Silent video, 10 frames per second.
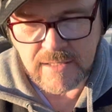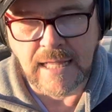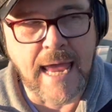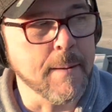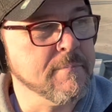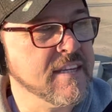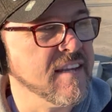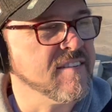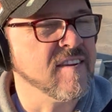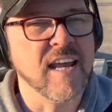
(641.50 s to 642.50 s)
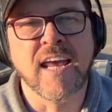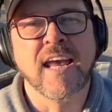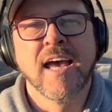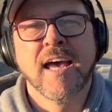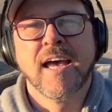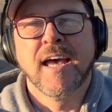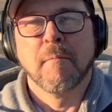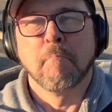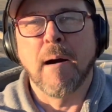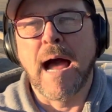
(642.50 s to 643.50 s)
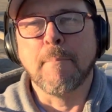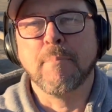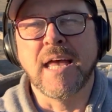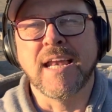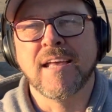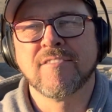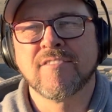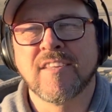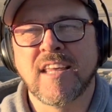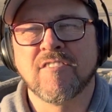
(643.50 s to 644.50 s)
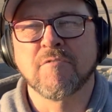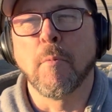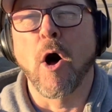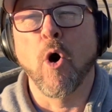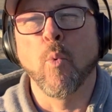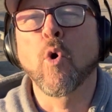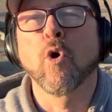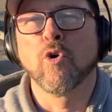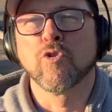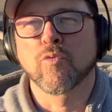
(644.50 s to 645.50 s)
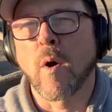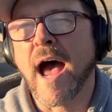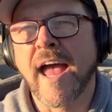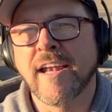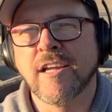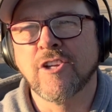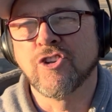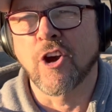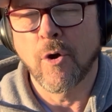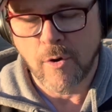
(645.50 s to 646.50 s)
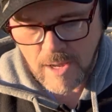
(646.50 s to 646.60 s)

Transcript: lame Disney my pit is the small world ride joke